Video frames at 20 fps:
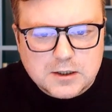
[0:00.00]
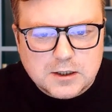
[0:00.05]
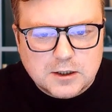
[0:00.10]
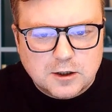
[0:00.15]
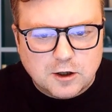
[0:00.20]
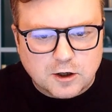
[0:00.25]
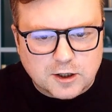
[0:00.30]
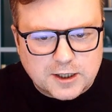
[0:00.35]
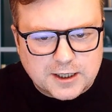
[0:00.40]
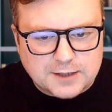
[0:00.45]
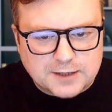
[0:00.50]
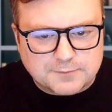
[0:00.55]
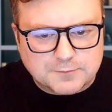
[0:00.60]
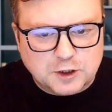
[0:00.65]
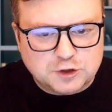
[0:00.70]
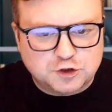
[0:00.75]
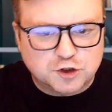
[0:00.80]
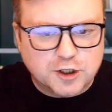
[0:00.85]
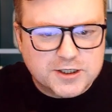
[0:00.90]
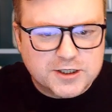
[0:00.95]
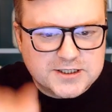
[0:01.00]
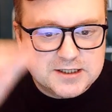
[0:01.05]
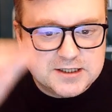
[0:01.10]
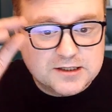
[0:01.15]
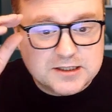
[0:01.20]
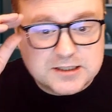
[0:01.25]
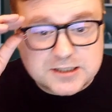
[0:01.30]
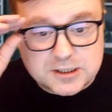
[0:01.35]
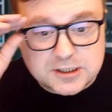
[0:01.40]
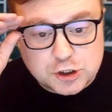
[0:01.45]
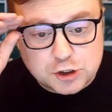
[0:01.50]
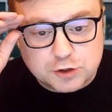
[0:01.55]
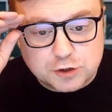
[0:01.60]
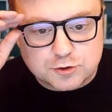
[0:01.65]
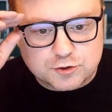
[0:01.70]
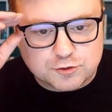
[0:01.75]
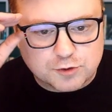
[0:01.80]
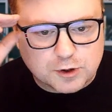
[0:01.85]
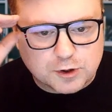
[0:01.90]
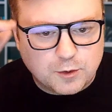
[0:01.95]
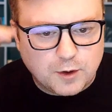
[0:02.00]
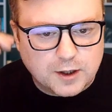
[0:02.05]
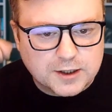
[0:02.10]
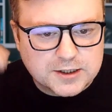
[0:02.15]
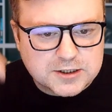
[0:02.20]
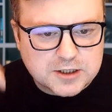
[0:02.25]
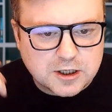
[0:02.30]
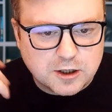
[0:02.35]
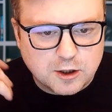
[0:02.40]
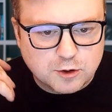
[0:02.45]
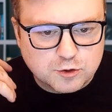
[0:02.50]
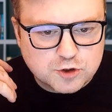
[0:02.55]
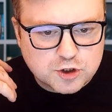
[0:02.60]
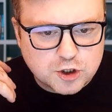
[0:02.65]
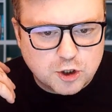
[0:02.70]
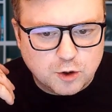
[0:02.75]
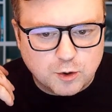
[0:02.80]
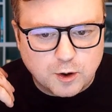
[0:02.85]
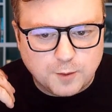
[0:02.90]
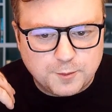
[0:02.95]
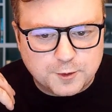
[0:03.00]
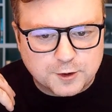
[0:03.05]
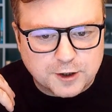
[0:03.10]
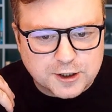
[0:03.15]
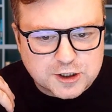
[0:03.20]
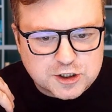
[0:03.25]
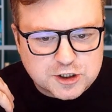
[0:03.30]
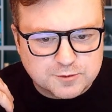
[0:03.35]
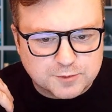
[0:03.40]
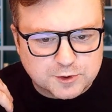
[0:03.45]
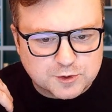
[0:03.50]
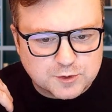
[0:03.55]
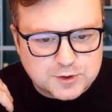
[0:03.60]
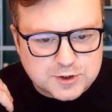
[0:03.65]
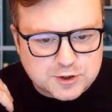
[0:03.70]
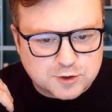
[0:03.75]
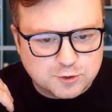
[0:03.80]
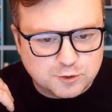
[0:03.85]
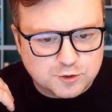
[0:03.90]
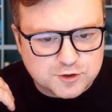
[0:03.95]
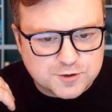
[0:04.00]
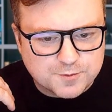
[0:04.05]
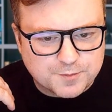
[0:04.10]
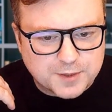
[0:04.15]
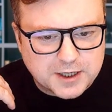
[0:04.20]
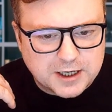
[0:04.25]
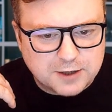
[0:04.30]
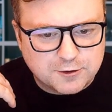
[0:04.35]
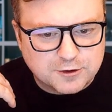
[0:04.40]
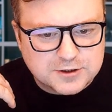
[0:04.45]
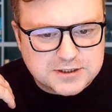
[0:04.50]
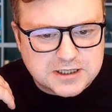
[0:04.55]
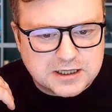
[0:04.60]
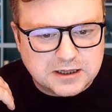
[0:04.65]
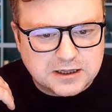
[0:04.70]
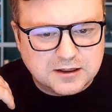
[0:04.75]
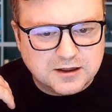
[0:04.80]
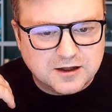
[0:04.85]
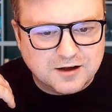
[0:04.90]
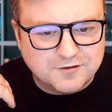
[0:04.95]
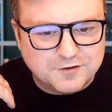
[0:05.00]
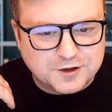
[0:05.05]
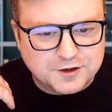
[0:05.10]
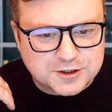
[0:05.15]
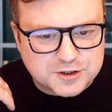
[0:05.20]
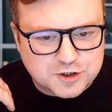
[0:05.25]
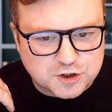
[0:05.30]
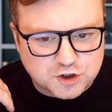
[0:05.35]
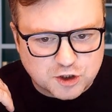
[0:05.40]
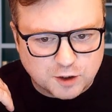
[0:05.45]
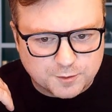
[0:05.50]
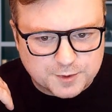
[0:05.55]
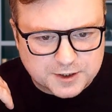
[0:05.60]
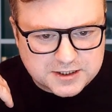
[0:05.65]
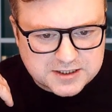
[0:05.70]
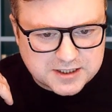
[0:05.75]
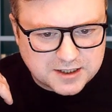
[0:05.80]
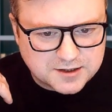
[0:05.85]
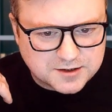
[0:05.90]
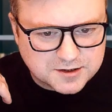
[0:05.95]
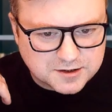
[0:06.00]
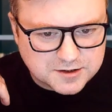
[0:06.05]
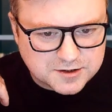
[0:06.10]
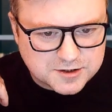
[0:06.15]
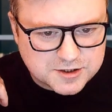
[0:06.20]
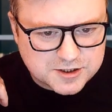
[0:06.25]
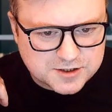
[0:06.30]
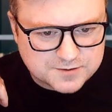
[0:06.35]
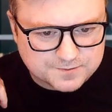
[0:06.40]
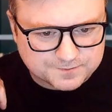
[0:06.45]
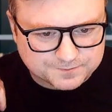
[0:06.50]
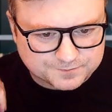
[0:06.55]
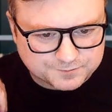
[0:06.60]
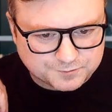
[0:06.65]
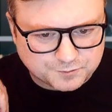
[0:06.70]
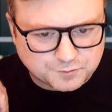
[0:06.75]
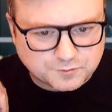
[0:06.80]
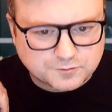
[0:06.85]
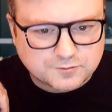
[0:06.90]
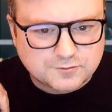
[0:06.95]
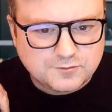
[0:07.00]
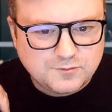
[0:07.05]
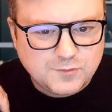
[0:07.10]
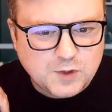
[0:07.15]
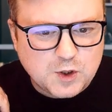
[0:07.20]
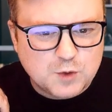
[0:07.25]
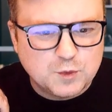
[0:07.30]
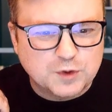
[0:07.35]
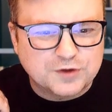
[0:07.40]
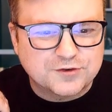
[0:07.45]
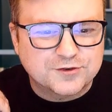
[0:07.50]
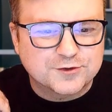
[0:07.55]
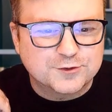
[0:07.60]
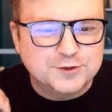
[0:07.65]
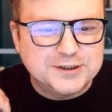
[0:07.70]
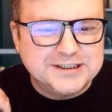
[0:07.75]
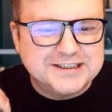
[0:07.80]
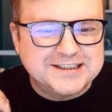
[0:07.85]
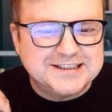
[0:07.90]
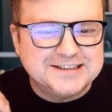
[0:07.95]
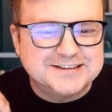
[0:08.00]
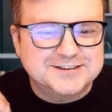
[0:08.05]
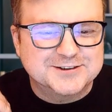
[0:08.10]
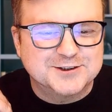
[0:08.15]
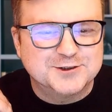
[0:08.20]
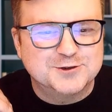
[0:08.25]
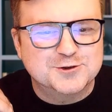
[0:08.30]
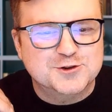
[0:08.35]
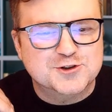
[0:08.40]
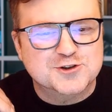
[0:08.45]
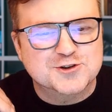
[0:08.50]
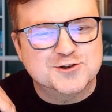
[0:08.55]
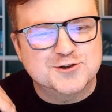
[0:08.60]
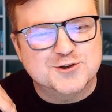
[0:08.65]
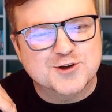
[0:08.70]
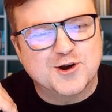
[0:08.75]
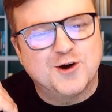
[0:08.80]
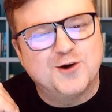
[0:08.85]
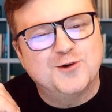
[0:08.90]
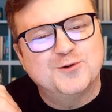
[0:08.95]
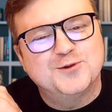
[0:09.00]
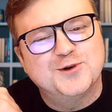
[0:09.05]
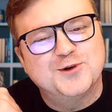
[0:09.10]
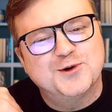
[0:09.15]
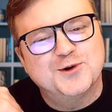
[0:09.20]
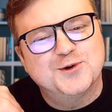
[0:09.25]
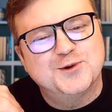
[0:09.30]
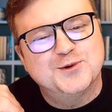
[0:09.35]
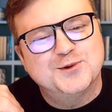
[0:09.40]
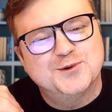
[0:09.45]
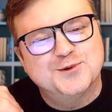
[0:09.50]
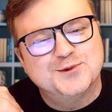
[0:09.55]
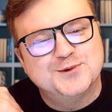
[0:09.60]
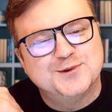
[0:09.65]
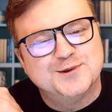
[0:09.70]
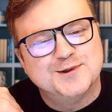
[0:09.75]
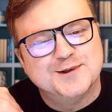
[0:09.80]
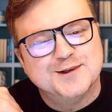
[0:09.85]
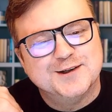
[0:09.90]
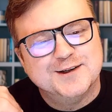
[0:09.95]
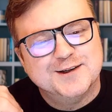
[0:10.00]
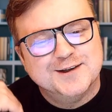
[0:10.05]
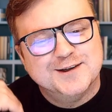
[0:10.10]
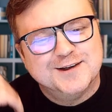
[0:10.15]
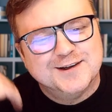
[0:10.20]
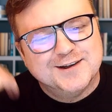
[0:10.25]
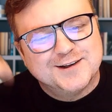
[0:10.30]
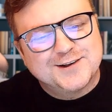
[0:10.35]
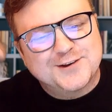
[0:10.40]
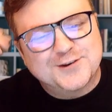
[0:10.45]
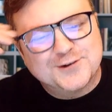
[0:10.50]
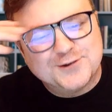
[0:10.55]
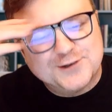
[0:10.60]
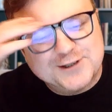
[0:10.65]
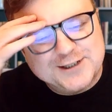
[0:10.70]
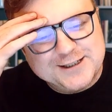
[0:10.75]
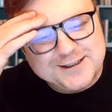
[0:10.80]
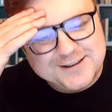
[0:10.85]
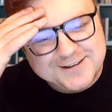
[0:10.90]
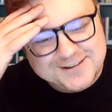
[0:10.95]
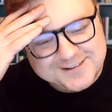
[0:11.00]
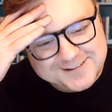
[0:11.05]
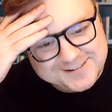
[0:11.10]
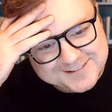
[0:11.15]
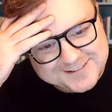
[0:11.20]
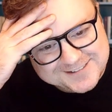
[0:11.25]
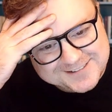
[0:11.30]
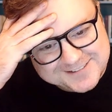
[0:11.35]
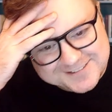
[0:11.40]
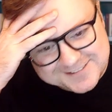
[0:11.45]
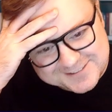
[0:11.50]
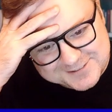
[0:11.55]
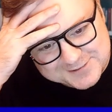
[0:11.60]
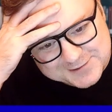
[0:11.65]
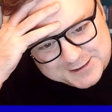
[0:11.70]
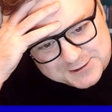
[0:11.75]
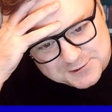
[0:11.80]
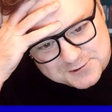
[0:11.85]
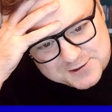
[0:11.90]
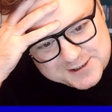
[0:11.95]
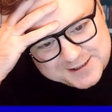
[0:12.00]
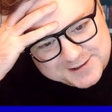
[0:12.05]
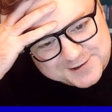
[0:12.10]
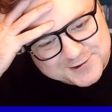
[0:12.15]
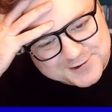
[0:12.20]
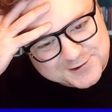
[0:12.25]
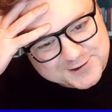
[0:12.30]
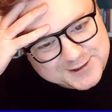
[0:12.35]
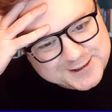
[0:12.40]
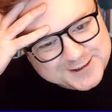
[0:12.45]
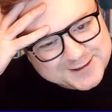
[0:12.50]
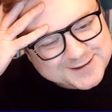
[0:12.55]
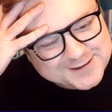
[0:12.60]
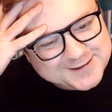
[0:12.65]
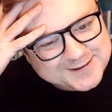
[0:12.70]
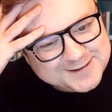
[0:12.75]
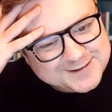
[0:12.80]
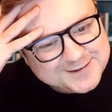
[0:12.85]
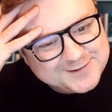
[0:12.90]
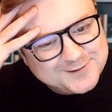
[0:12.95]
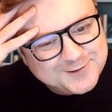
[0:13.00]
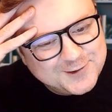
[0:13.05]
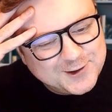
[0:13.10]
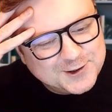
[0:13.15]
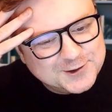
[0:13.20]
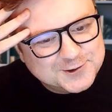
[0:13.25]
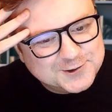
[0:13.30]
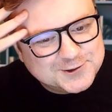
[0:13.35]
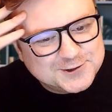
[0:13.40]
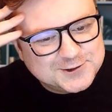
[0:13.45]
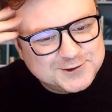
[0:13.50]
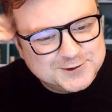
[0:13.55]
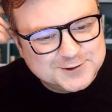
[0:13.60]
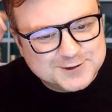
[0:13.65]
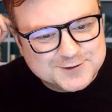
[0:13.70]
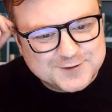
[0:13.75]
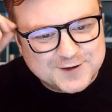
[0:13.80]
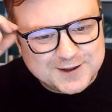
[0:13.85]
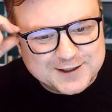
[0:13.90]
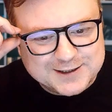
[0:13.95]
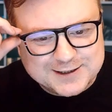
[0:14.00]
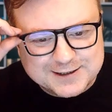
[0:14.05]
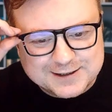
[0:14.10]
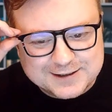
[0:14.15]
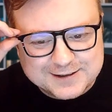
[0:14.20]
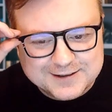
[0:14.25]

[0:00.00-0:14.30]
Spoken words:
Okay, addressing these issues requires close cooperation between schools and parents. Love it as a topic sentence. With 3 key solutions. Oh no, 3. We don't need 3. 1 or 2 is fine.